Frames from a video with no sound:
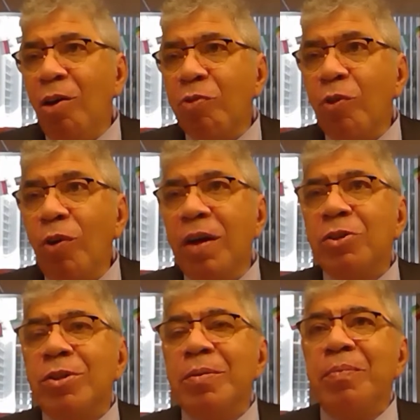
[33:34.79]
Of
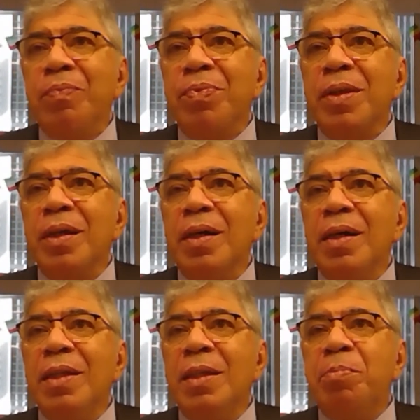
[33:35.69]
course,
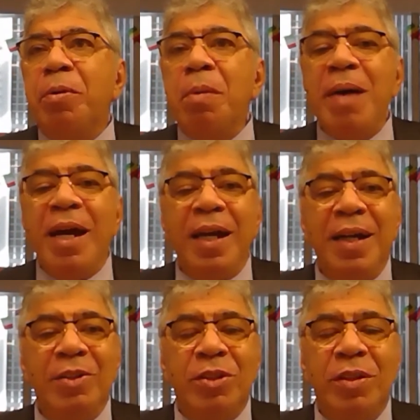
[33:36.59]
the problematic
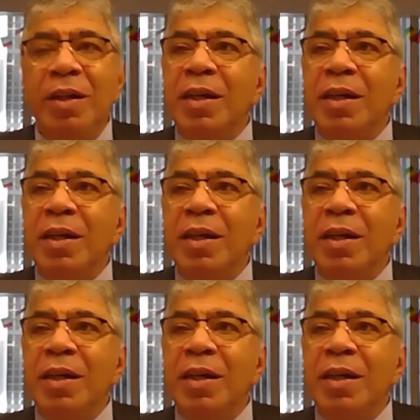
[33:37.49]
is